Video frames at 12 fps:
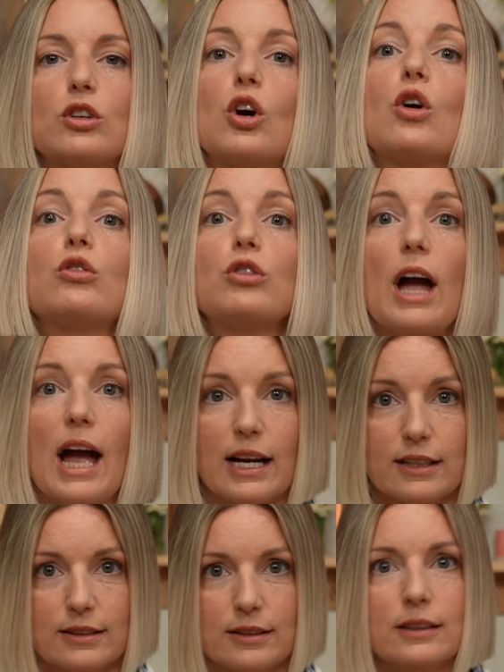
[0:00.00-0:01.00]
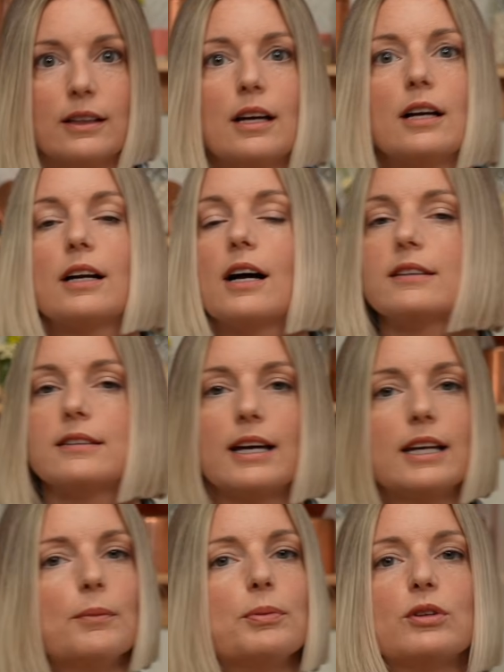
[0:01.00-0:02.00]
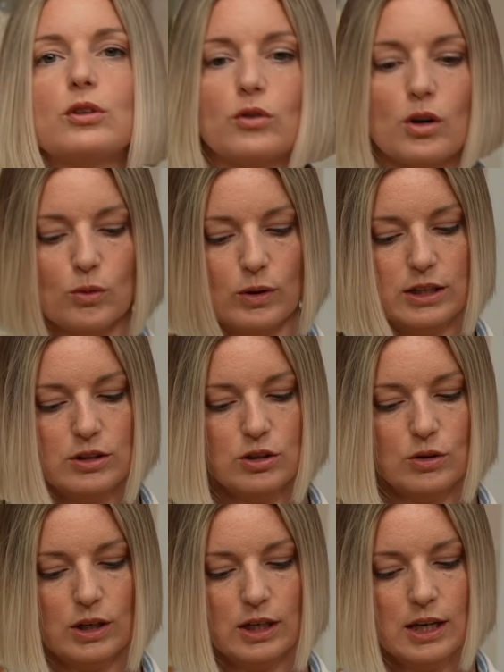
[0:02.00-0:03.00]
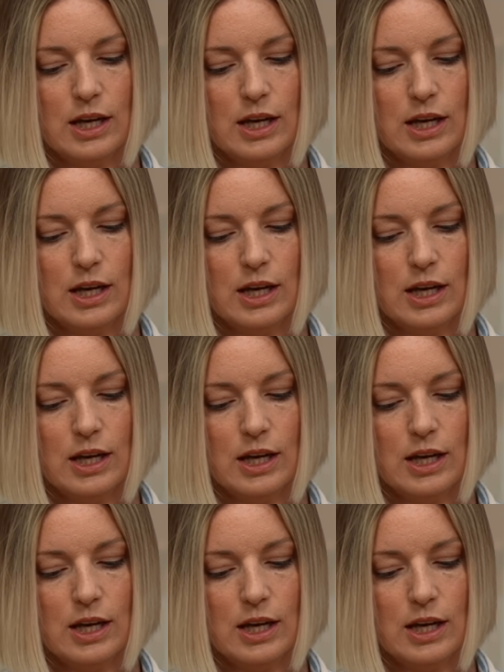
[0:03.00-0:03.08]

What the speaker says: correct. Cut side up is the wrong way to do it.